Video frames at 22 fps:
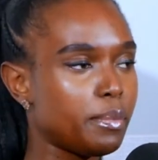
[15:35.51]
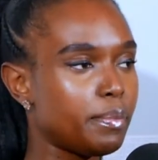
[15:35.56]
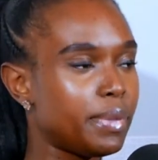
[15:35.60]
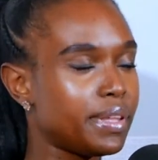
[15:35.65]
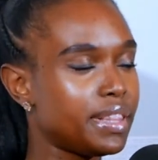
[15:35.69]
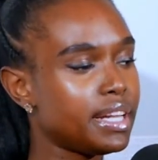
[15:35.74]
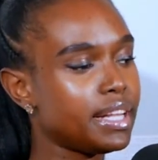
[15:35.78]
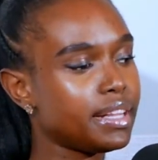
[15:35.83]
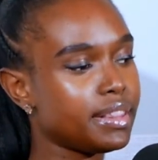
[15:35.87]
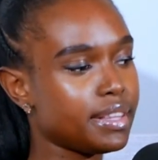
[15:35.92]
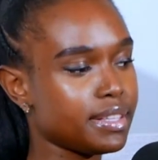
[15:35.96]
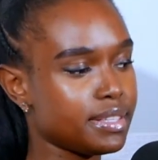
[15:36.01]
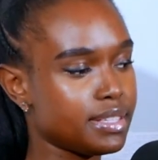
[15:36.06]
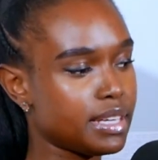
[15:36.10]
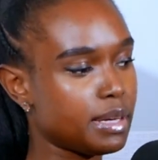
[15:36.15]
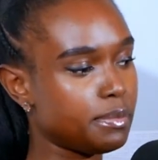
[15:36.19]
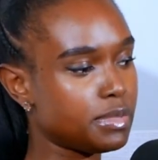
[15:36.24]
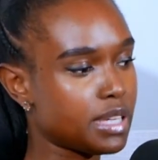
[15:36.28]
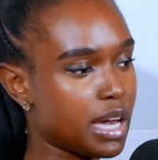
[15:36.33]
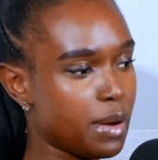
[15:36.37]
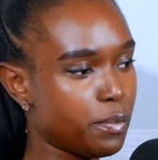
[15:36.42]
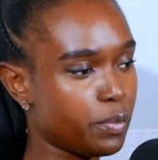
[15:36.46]
But then at the
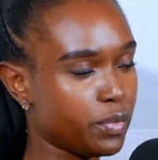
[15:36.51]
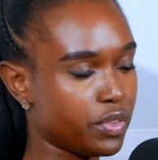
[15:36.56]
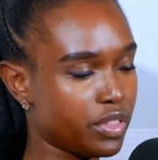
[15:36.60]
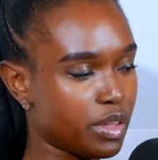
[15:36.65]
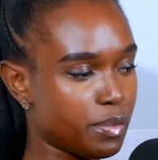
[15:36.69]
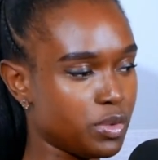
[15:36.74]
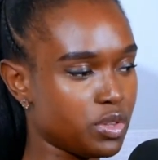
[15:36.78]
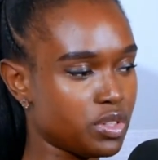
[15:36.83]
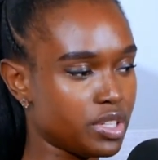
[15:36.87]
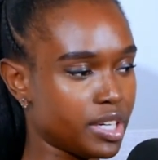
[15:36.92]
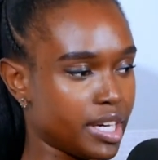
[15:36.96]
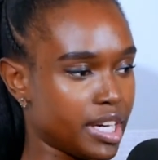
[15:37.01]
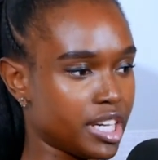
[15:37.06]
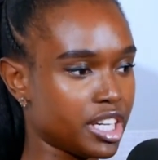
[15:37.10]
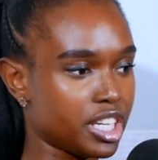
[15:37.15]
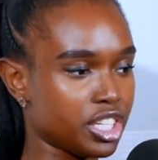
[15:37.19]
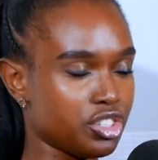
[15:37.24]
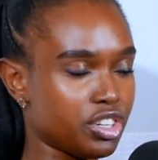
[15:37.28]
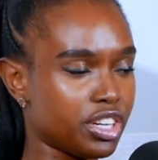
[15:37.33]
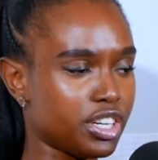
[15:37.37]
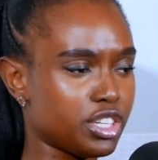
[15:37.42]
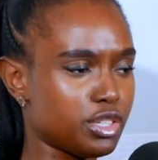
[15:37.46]
same time with the music
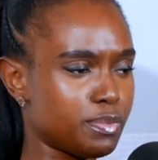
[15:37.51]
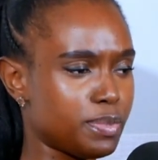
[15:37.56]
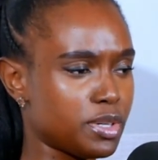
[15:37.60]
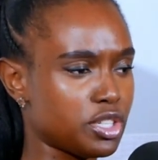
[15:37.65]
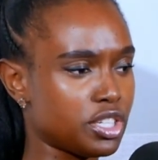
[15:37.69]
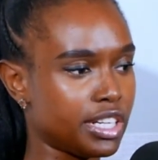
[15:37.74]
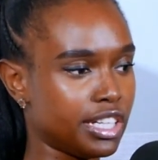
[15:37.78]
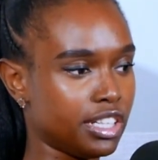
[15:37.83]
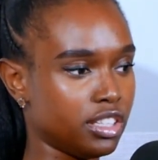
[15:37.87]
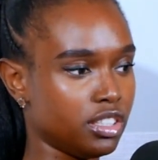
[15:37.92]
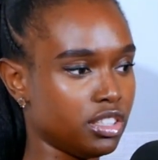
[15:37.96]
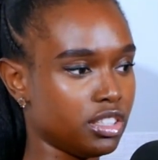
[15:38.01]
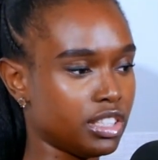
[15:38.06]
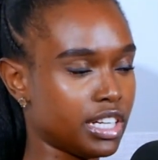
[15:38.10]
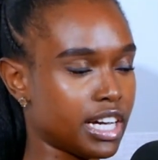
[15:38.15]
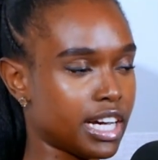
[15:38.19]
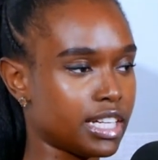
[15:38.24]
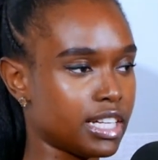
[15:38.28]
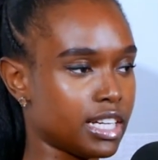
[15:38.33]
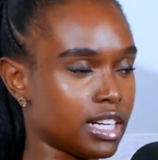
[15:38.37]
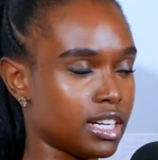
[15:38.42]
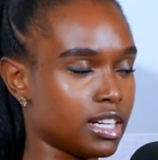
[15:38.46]
industry and especially in
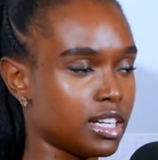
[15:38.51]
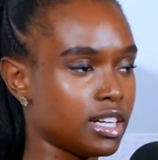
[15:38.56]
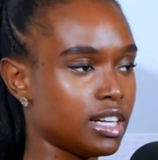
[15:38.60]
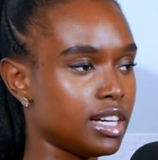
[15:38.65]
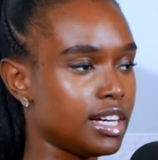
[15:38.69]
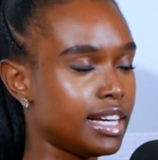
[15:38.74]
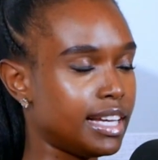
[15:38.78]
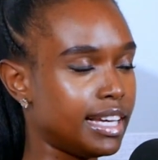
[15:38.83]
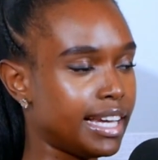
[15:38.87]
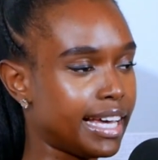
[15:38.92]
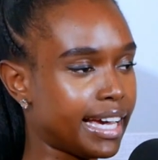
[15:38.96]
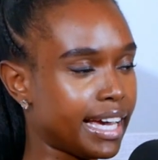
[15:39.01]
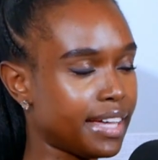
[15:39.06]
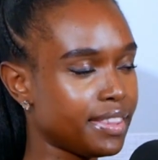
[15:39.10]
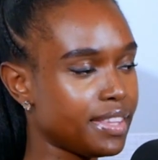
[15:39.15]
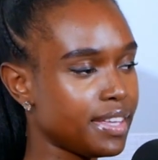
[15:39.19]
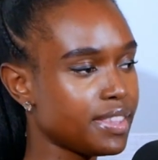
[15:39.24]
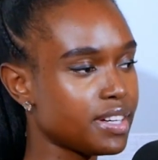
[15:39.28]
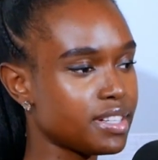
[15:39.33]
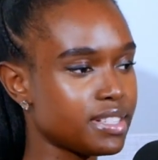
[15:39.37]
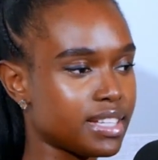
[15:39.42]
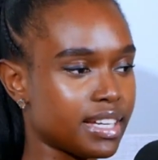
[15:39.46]
Uganda, mm-hmm. like I
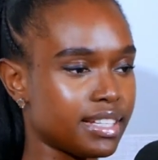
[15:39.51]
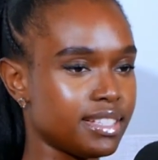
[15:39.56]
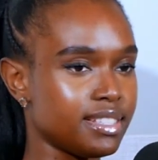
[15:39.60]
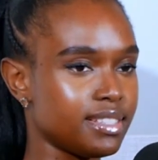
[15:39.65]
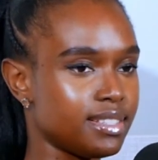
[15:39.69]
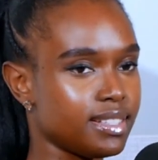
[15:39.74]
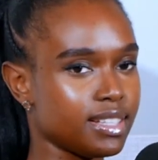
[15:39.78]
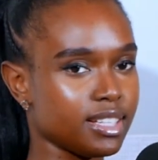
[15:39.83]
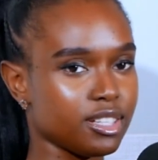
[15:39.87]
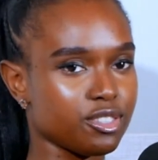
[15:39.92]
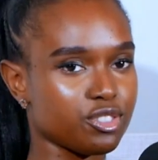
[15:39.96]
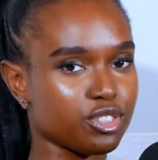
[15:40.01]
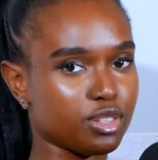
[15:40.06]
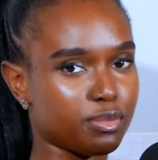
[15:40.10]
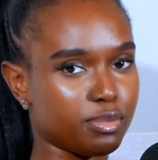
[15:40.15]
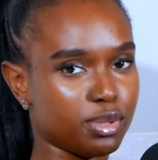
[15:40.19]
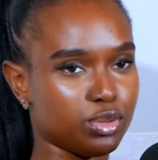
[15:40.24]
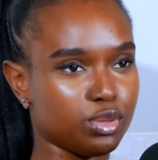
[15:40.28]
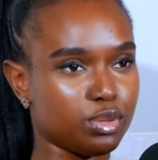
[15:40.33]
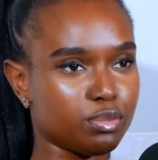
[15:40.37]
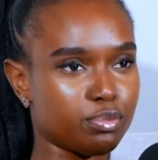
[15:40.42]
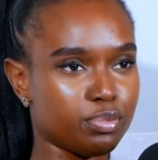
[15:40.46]
think there's a distinction
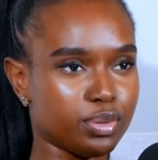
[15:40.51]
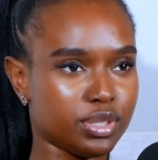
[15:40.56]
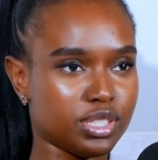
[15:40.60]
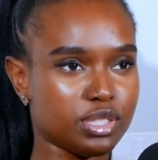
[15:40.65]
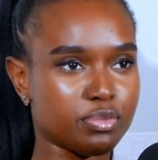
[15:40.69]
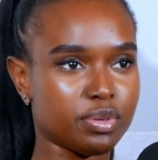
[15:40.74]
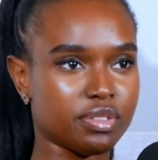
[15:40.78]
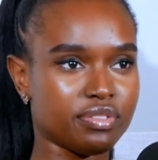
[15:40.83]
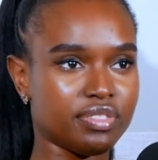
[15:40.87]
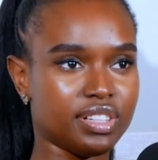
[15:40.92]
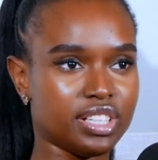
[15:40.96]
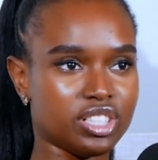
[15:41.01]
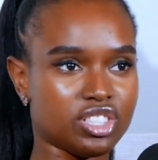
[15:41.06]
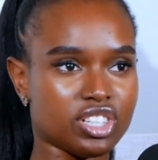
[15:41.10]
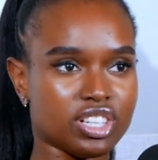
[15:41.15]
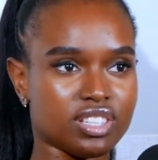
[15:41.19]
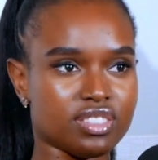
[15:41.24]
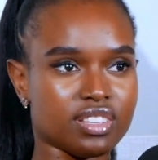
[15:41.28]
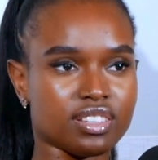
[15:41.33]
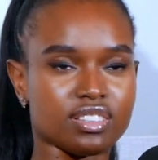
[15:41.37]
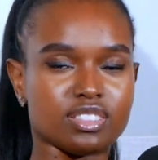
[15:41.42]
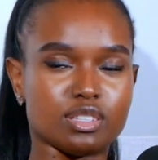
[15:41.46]
between pretty privilege
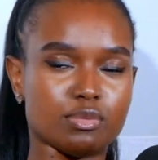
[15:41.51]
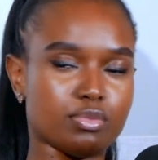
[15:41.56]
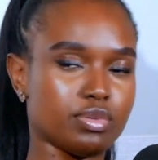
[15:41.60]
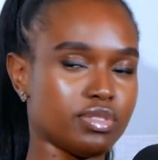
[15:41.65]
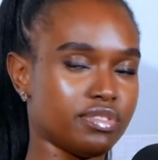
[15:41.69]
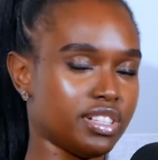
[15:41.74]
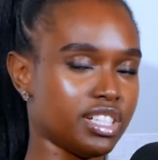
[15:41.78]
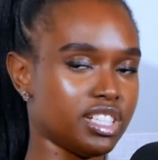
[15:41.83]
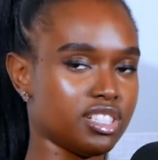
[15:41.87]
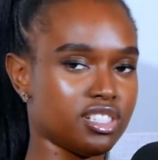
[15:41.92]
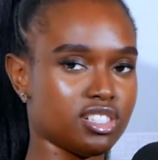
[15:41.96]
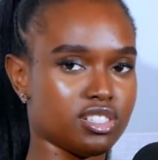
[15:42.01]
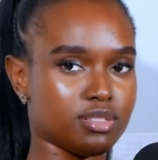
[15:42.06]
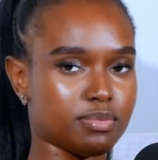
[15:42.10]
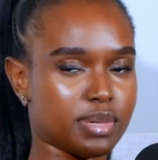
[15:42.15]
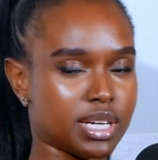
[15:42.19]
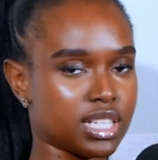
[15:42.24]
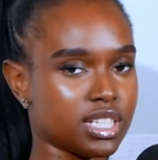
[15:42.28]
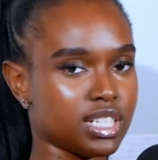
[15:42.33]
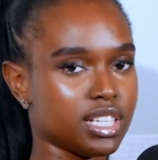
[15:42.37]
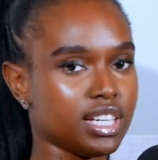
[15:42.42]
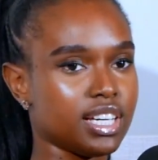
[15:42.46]
and sexy privilege.
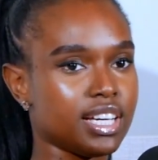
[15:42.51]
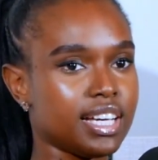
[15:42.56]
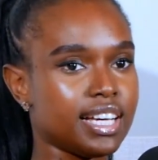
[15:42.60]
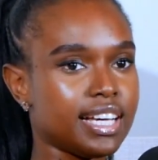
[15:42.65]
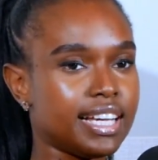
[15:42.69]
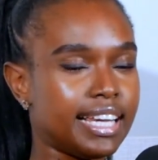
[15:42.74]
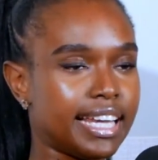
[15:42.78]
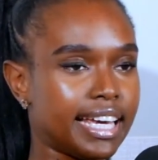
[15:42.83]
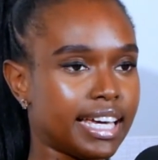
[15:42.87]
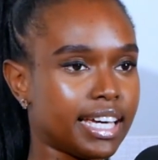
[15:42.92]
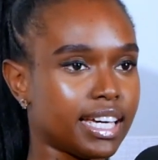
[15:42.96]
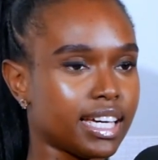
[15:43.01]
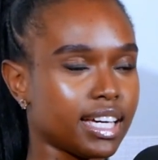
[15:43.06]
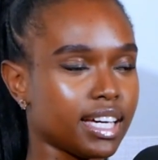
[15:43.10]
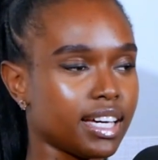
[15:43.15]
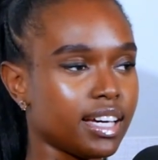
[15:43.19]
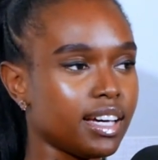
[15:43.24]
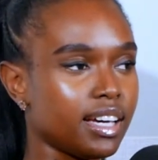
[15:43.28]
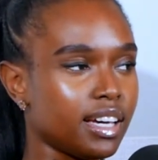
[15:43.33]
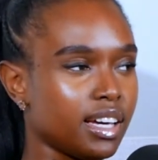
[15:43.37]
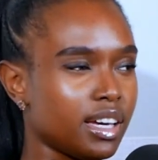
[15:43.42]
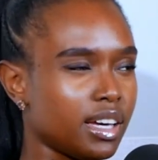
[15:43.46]
Like